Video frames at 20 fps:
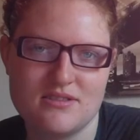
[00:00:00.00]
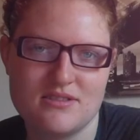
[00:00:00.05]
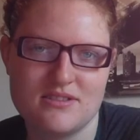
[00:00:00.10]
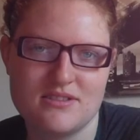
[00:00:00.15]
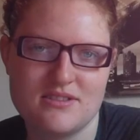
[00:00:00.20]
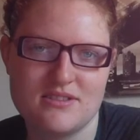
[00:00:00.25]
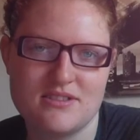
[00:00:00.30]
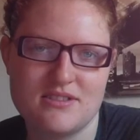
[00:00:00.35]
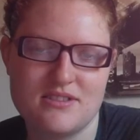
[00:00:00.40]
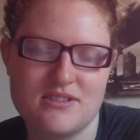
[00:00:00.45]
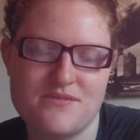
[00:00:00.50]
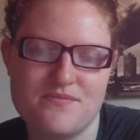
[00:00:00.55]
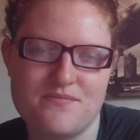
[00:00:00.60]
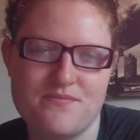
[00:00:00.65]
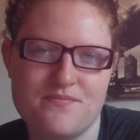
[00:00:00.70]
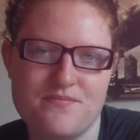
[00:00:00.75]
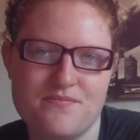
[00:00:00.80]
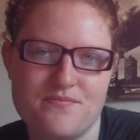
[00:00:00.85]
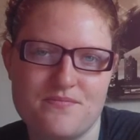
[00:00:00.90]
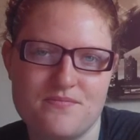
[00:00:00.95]

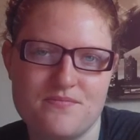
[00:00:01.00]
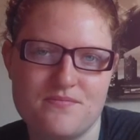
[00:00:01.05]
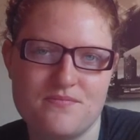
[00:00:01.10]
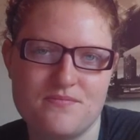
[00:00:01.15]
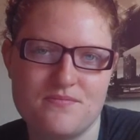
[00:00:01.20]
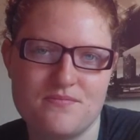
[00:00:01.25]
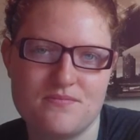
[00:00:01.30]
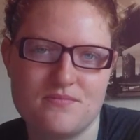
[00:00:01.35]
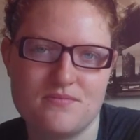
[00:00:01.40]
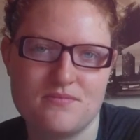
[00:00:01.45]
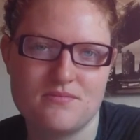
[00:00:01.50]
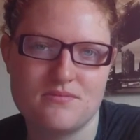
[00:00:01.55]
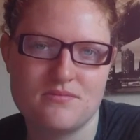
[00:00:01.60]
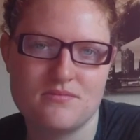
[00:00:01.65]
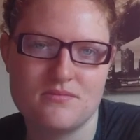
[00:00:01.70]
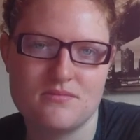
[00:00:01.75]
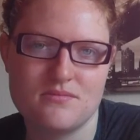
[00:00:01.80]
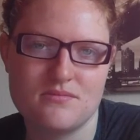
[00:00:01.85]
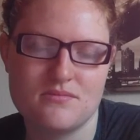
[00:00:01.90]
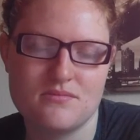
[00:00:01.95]

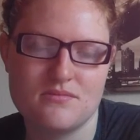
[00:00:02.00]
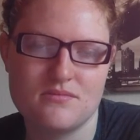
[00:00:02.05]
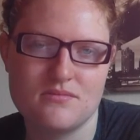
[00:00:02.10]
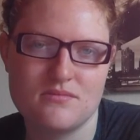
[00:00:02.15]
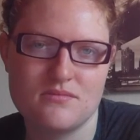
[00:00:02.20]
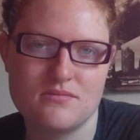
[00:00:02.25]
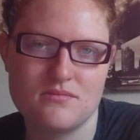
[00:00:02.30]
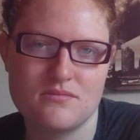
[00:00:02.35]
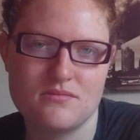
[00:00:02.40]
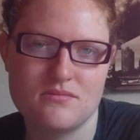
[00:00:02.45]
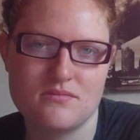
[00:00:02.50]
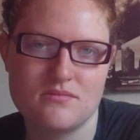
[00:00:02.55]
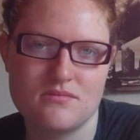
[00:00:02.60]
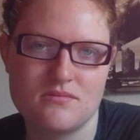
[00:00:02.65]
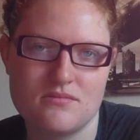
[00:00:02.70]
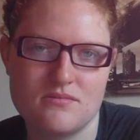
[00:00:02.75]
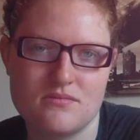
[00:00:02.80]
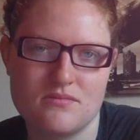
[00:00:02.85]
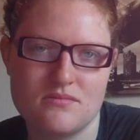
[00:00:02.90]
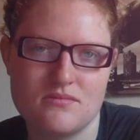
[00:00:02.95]

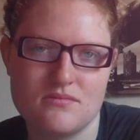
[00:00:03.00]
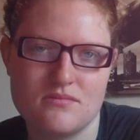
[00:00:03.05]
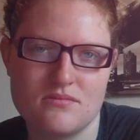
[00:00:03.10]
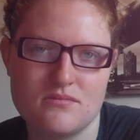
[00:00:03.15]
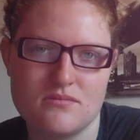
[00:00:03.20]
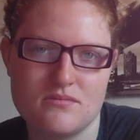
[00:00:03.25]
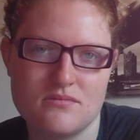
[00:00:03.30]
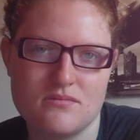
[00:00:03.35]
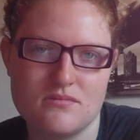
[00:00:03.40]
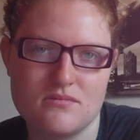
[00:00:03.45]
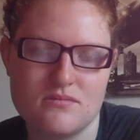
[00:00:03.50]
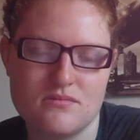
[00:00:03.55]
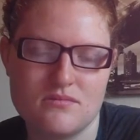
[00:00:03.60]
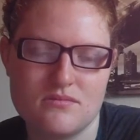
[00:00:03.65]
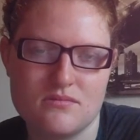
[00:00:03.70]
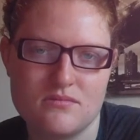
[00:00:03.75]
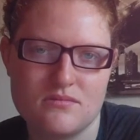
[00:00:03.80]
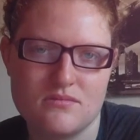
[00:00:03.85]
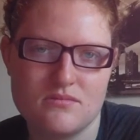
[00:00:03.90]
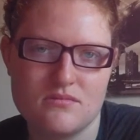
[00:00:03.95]

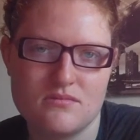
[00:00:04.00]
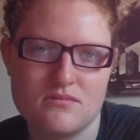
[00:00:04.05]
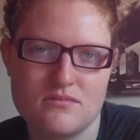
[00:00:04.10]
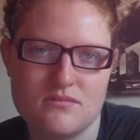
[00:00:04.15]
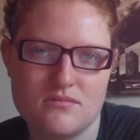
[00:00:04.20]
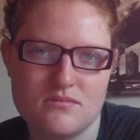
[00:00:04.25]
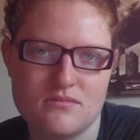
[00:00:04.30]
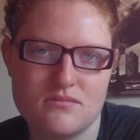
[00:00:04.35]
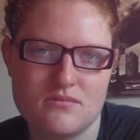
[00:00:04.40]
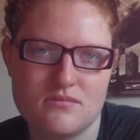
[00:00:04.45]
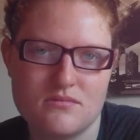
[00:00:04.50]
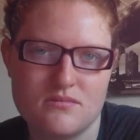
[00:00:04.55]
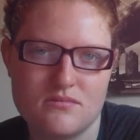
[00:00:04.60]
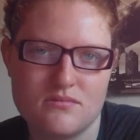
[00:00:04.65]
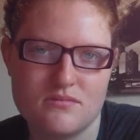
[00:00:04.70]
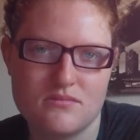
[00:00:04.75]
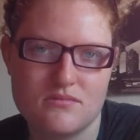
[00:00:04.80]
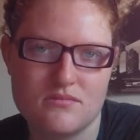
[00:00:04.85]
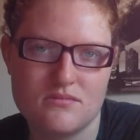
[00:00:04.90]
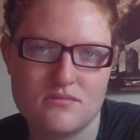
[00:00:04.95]

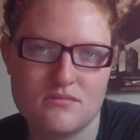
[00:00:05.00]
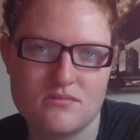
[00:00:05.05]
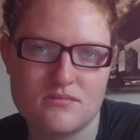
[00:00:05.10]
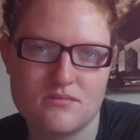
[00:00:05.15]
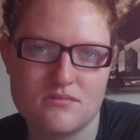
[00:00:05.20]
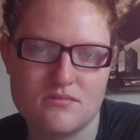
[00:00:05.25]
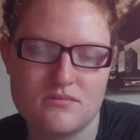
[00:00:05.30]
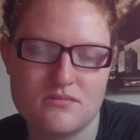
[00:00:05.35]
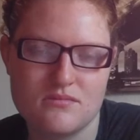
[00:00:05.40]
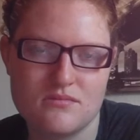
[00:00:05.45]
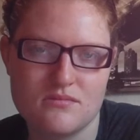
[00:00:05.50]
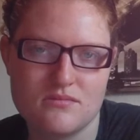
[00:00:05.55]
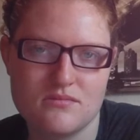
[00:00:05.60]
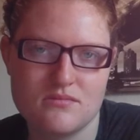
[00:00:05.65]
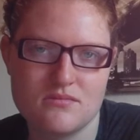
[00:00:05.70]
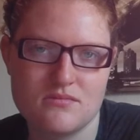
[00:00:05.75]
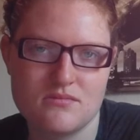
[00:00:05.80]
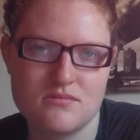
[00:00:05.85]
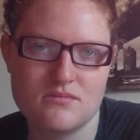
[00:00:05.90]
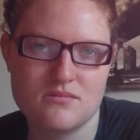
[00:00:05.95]

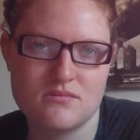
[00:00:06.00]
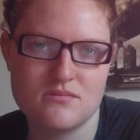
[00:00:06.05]
This person isn't speaking.